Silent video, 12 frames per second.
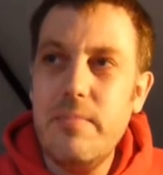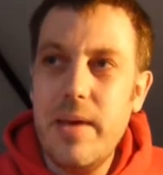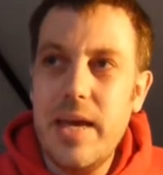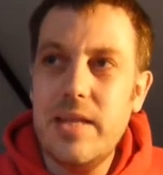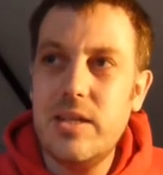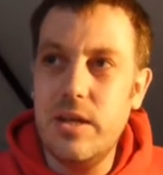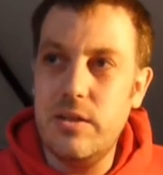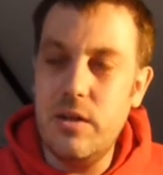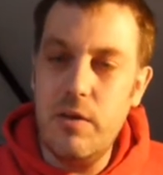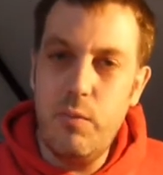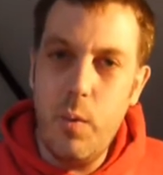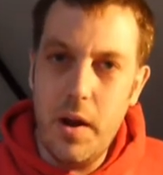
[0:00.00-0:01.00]
meters
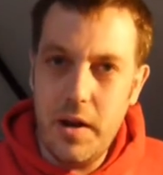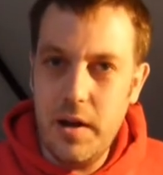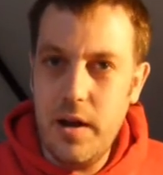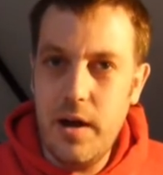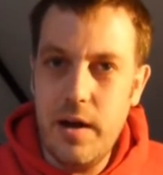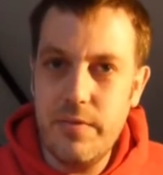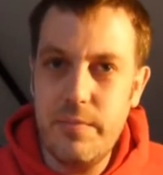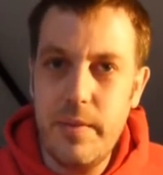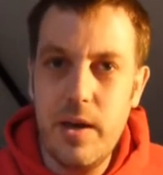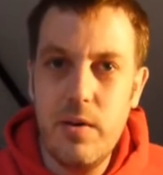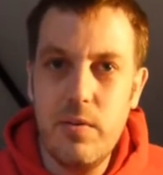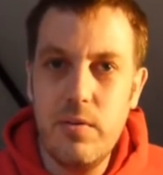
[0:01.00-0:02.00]
of
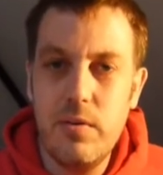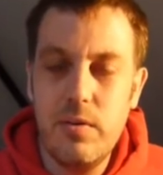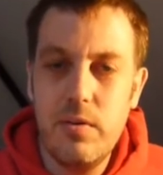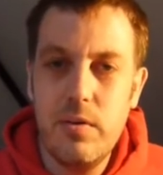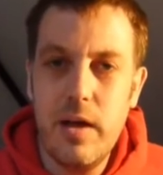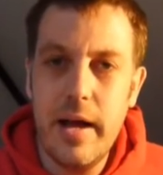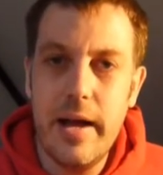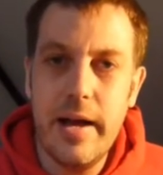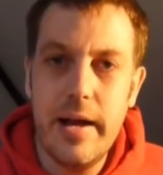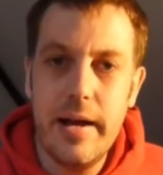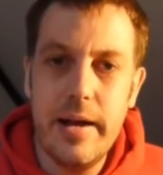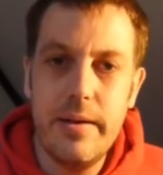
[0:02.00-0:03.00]

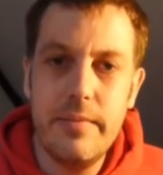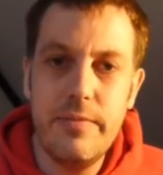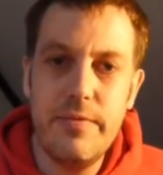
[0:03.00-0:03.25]
1.5mm